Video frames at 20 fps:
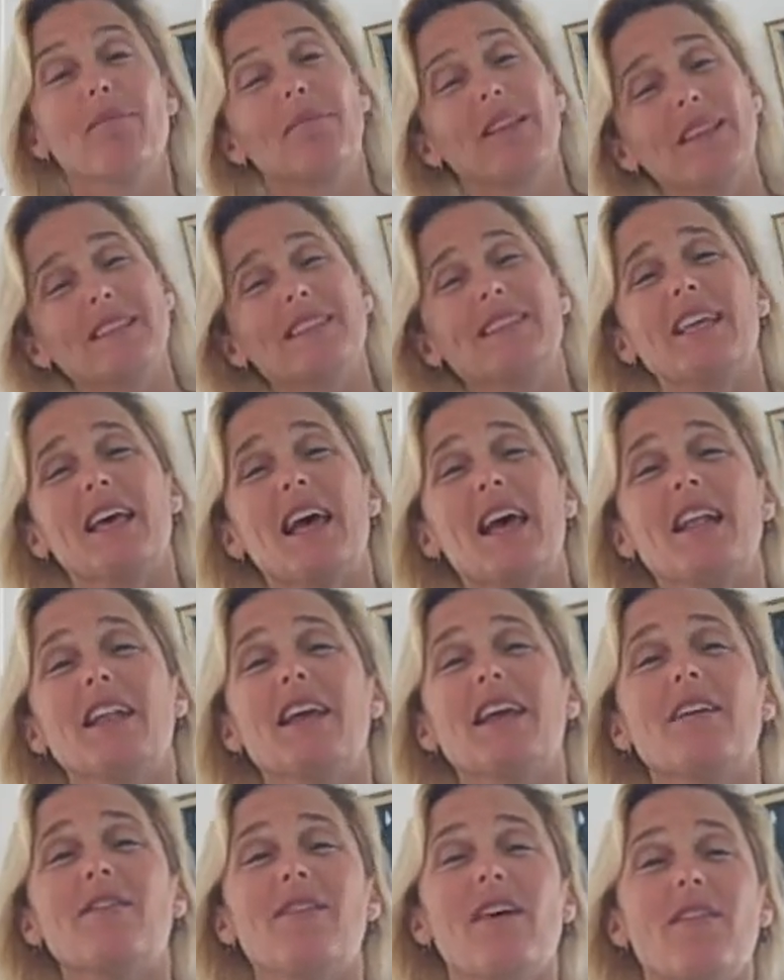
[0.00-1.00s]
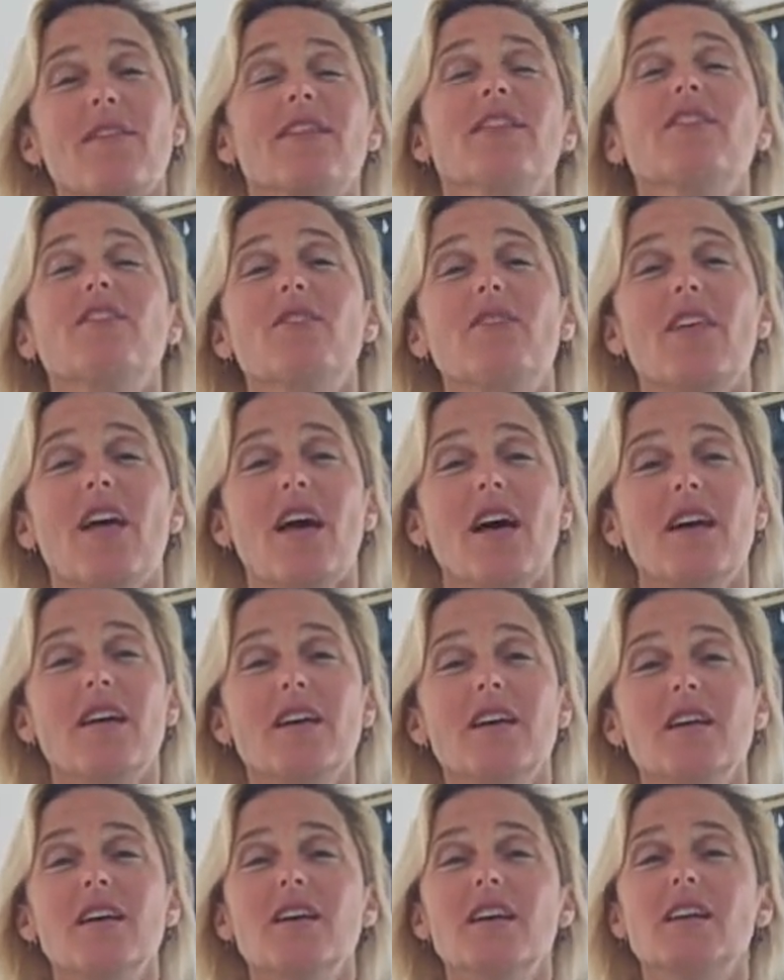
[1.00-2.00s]
That's the headache of having to do that.
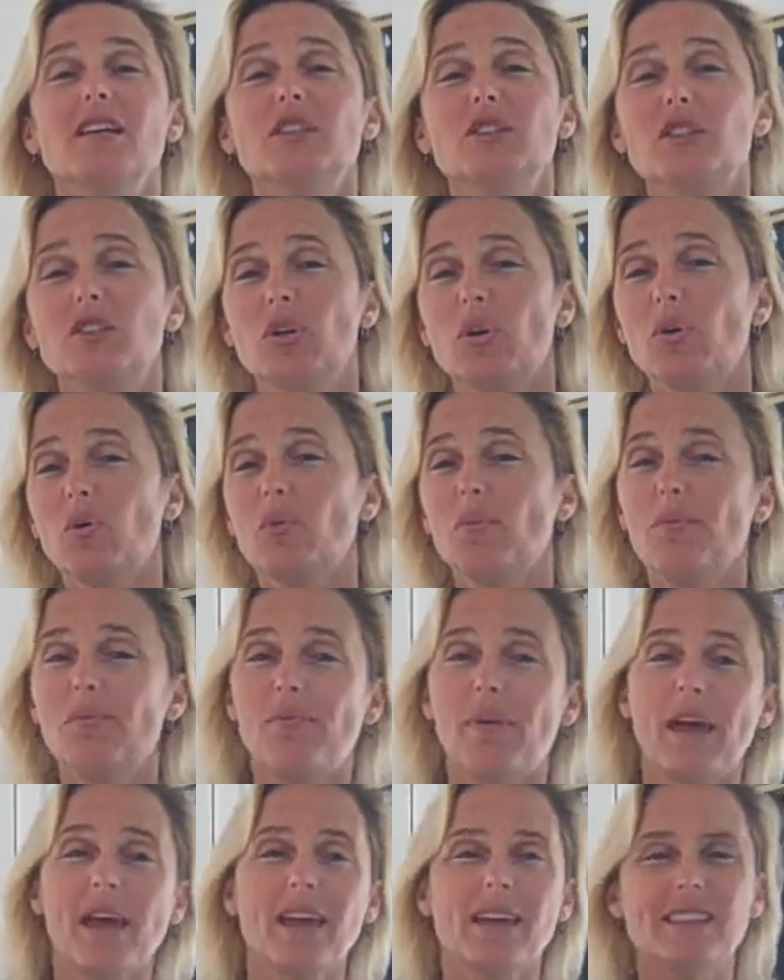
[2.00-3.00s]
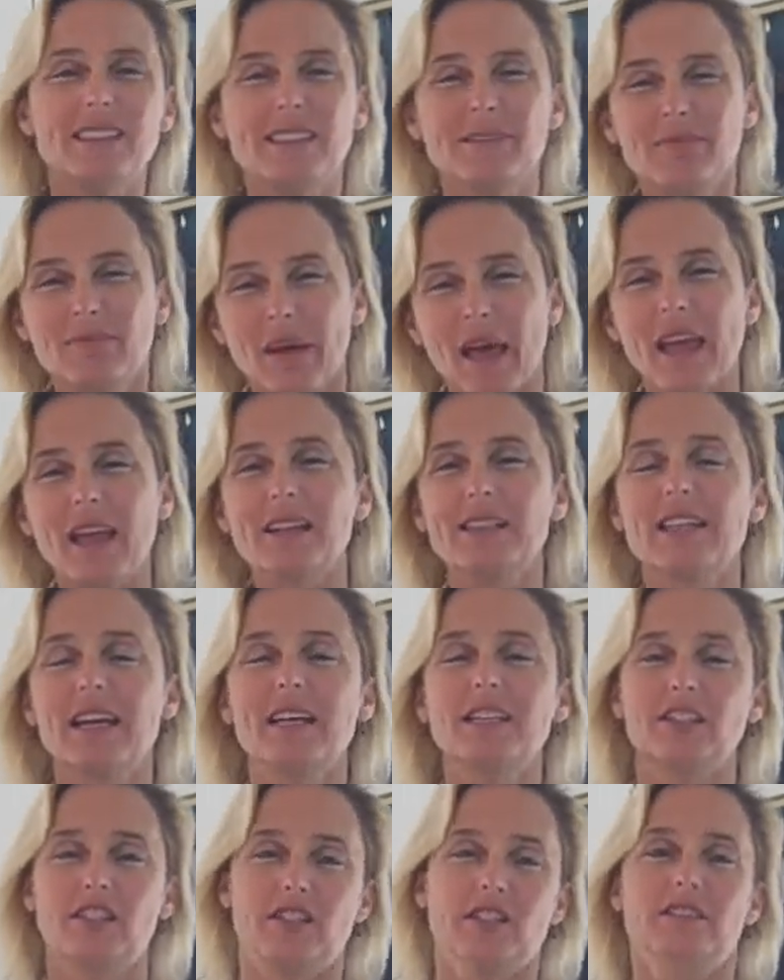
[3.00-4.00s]
So pay pay
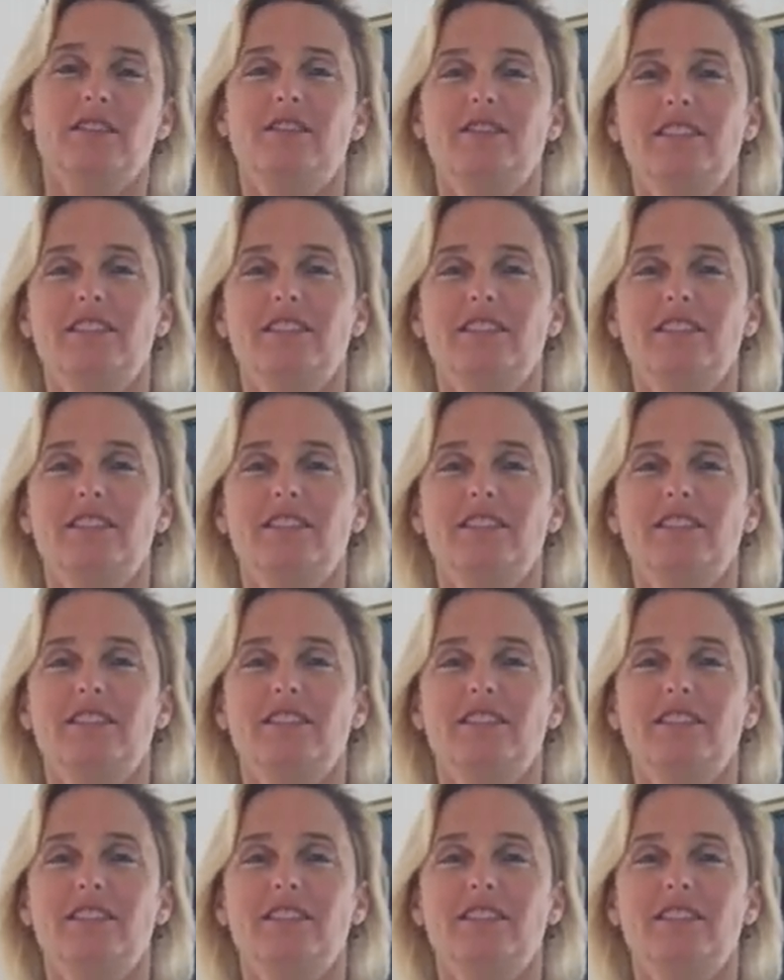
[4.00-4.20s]
attention,